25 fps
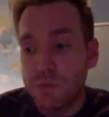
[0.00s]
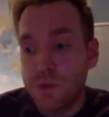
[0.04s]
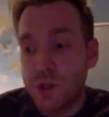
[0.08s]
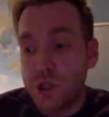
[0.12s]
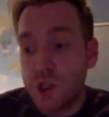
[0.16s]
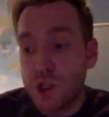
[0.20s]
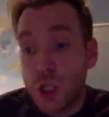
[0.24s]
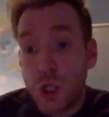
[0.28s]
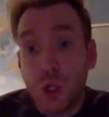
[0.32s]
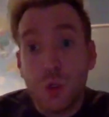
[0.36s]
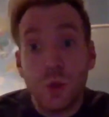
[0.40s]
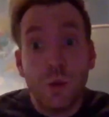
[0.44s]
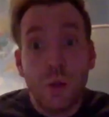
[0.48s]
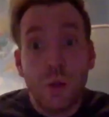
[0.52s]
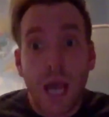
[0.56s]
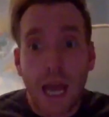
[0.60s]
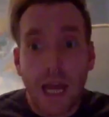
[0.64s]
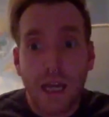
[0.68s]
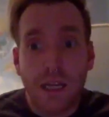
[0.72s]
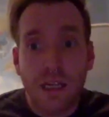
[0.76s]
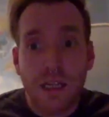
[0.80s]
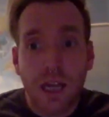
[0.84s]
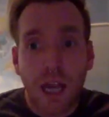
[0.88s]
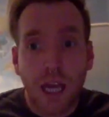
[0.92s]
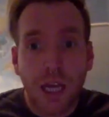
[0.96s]
do
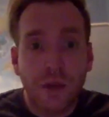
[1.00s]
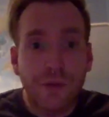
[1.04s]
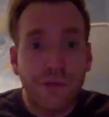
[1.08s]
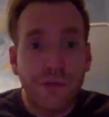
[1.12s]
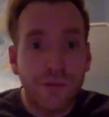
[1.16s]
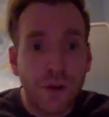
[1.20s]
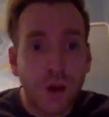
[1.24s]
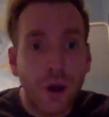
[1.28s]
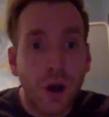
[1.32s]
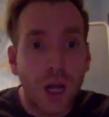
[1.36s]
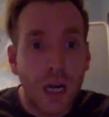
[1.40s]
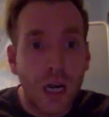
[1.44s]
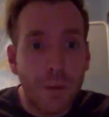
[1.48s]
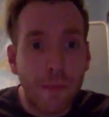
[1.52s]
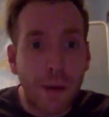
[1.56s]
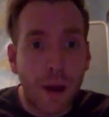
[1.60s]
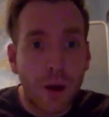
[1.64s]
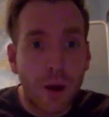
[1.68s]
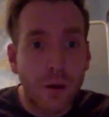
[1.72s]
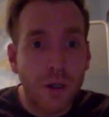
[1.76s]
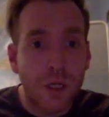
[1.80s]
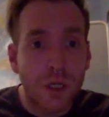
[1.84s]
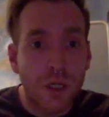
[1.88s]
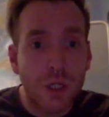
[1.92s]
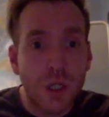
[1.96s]
get kind of forgotten
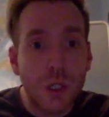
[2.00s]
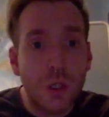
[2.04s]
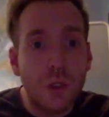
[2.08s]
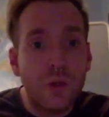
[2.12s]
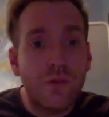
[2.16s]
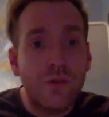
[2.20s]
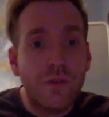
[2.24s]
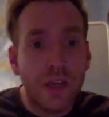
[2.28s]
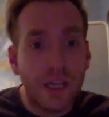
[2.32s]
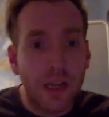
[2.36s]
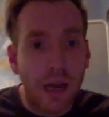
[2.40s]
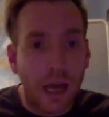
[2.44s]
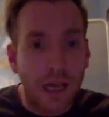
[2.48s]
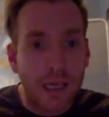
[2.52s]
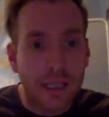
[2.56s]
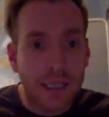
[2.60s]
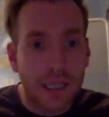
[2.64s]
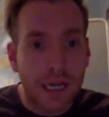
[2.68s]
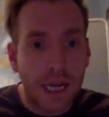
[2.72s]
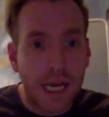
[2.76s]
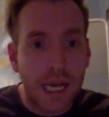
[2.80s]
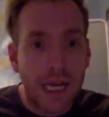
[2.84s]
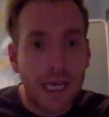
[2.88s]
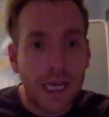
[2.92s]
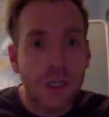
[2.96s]
about, or do feel
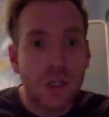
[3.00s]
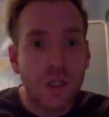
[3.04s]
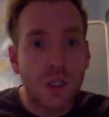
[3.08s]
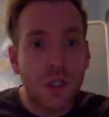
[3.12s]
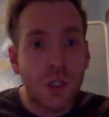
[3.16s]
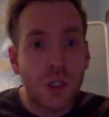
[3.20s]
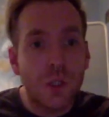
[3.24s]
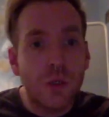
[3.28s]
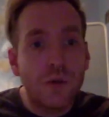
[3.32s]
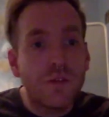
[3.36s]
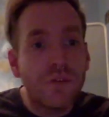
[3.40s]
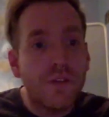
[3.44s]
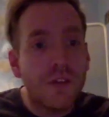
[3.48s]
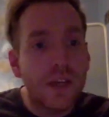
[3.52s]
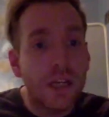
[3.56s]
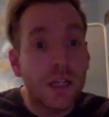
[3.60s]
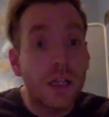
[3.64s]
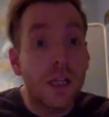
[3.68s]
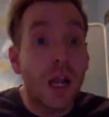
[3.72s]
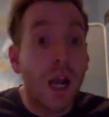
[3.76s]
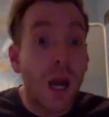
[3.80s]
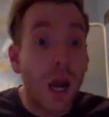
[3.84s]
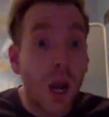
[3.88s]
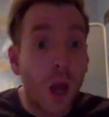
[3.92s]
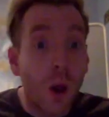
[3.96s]
isolated, or do feel
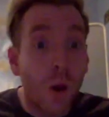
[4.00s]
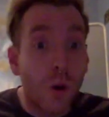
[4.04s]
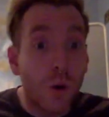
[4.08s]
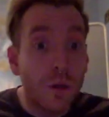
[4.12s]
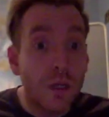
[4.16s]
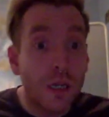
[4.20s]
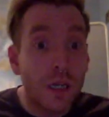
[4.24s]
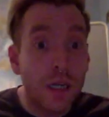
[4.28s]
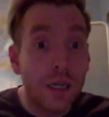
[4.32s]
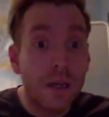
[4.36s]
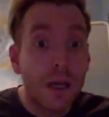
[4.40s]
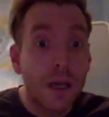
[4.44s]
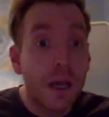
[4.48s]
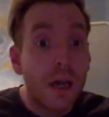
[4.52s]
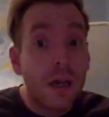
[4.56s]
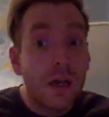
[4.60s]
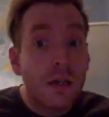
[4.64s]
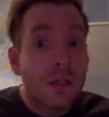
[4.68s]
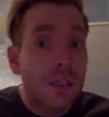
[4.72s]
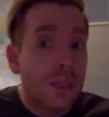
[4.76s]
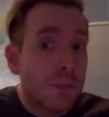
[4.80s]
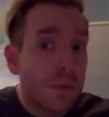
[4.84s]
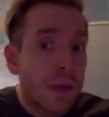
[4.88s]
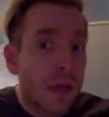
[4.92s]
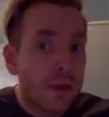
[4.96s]
alone. And
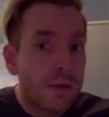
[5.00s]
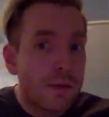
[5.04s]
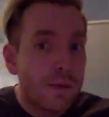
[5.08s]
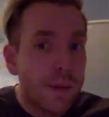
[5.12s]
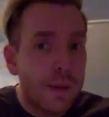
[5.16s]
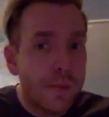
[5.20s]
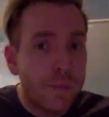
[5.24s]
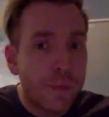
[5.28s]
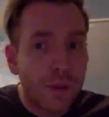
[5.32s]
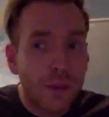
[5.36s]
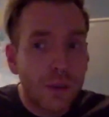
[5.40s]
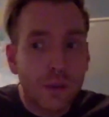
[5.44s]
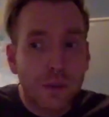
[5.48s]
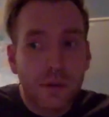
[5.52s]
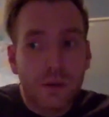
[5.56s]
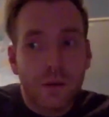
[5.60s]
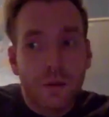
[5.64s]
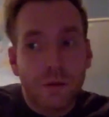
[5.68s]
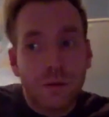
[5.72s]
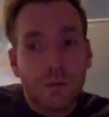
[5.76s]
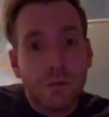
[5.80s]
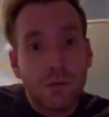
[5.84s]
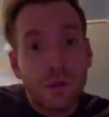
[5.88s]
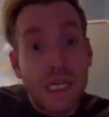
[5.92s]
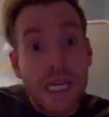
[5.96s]
sometimes people
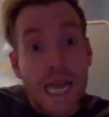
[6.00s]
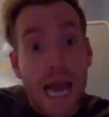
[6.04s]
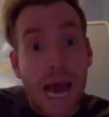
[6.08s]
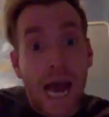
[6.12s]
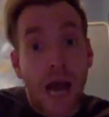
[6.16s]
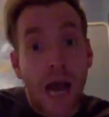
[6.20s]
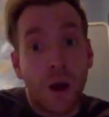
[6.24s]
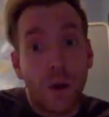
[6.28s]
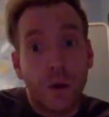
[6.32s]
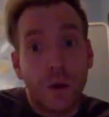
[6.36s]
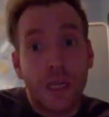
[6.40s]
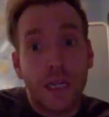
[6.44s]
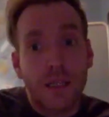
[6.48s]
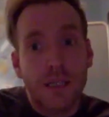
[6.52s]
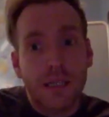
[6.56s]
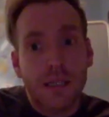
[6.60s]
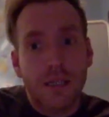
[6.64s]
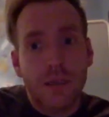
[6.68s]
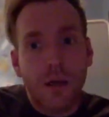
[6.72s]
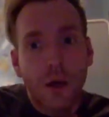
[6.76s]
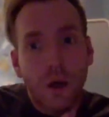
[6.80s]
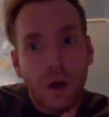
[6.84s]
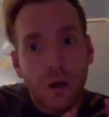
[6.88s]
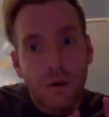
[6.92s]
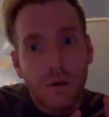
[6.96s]
now, and
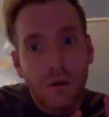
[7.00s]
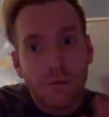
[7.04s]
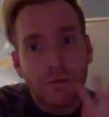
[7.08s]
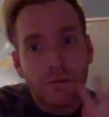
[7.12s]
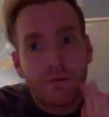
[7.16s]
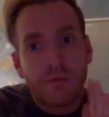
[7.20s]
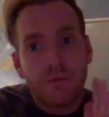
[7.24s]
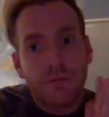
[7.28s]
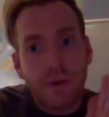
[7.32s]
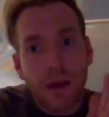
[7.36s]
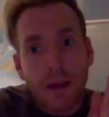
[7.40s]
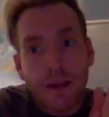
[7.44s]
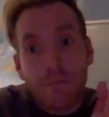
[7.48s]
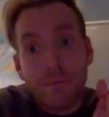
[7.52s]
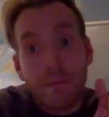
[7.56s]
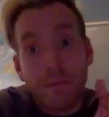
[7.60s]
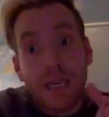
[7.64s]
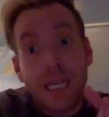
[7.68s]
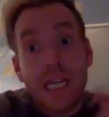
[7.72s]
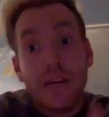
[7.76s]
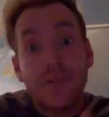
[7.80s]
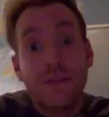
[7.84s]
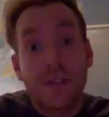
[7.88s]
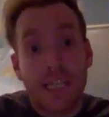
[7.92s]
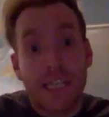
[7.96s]
I
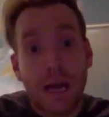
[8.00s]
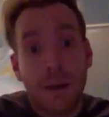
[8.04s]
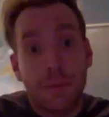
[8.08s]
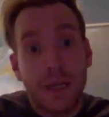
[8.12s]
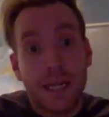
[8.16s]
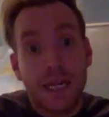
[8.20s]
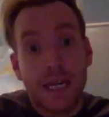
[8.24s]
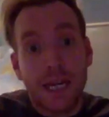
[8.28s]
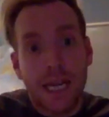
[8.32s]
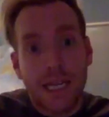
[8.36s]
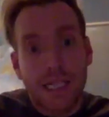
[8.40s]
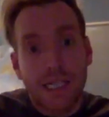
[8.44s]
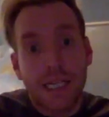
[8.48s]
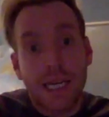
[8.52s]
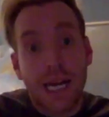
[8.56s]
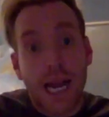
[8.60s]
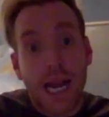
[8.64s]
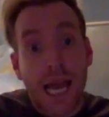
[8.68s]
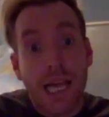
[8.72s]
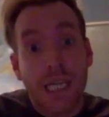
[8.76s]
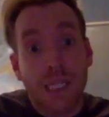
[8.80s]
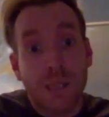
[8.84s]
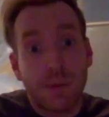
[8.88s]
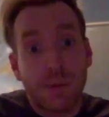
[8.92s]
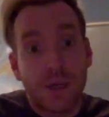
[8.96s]
believe it's happening less and
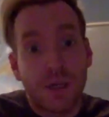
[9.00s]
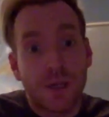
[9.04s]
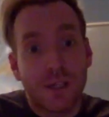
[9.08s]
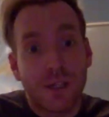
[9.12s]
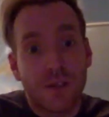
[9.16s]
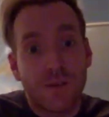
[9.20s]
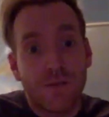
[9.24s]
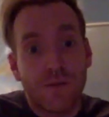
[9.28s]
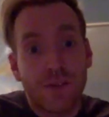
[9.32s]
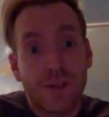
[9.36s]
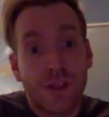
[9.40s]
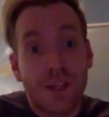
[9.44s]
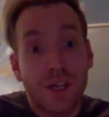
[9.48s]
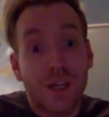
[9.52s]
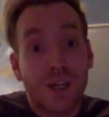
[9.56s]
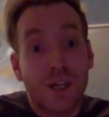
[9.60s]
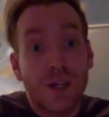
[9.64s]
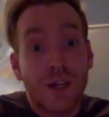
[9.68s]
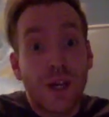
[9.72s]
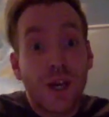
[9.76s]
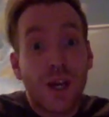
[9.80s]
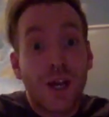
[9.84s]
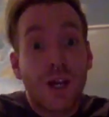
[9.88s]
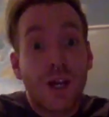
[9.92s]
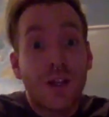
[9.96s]
less because of the
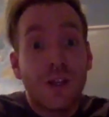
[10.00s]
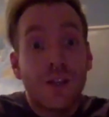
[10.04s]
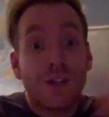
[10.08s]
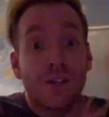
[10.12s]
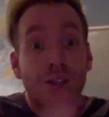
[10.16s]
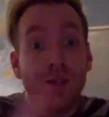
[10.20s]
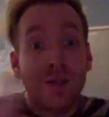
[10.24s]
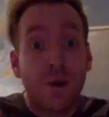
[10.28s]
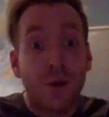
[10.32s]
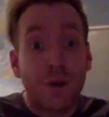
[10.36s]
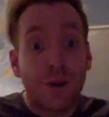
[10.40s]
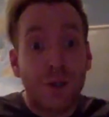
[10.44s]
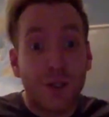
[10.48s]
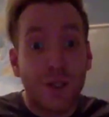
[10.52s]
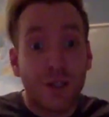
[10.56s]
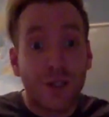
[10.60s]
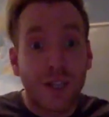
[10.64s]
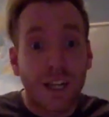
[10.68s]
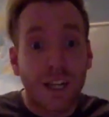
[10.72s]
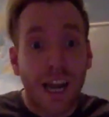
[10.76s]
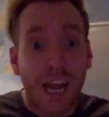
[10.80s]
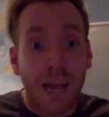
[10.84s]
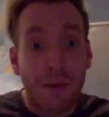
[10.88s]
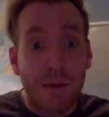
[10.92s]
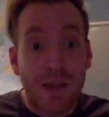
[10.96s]
social
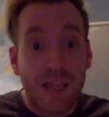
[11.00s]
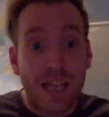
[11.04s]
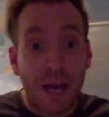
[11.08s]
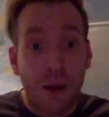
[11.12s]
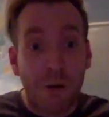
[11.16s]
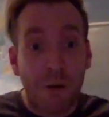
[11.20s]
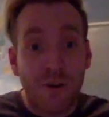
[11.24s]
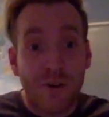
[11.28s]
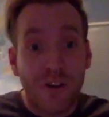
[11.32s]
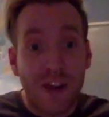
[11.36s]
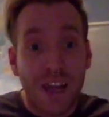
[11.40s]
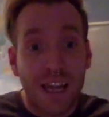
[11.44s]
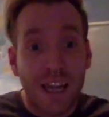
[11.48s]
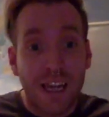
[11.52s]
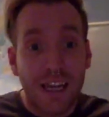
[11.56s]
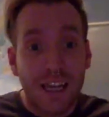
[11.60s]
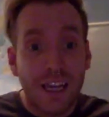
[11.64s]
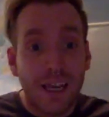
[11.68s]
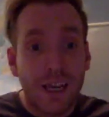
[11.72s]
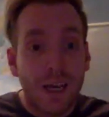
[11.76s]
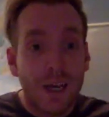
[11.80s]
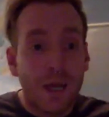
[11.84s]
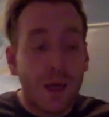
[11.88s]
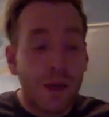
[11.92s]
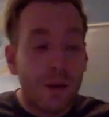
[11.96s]
climate that we're in,
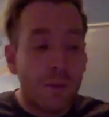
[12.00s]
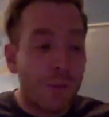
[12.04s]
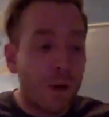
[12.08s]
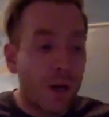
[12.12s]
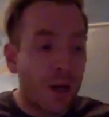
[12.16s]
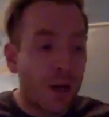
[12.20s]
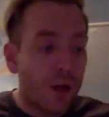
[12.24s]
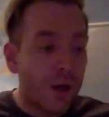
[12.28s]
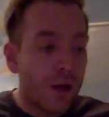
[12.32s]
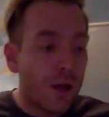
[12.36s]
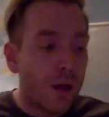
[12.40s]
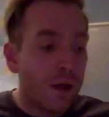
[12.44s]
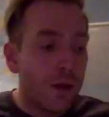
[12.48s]
but